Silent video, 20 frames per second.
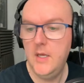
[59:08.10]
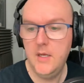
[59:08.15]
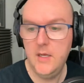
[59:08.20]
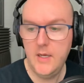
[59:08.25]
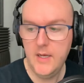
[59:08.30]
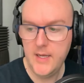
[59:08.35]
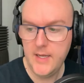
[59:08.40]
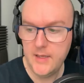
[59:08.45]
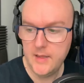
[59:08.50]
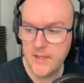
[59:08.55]

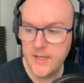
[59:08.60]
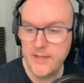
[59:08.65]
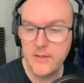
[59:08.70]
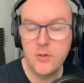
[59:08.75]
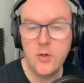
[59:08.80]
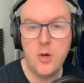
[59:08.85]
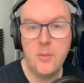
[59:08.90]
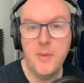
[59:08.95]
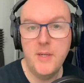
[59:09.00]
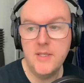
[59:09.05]
A late
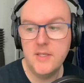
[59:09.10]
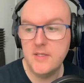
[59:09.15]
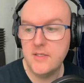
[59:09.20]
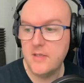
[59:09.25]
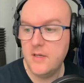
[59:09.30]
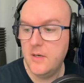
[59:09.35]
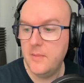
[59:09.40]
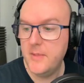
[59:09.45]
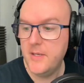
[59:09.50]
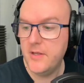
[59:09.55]
comment has
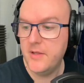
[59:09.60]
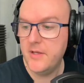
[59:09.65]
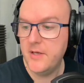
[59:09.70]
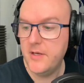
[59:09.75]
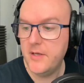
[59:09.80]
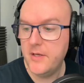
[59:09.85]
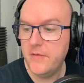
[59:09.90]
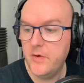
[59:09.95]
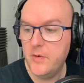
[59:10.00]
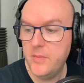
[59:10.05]
come in. Thank
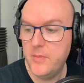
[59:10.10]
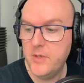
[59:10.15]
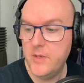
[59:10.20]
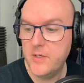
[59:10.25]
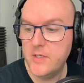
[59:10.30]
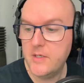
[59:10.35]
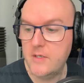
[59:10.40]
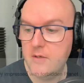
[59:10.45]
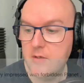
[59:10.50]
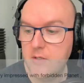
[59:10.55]
you very much,
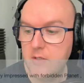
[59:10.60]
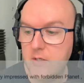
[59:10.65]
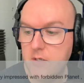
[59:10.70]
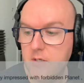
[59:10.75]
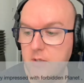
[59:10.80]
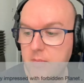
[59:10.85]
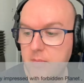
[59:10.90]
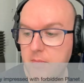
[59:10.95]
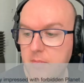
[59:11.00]
Hazar.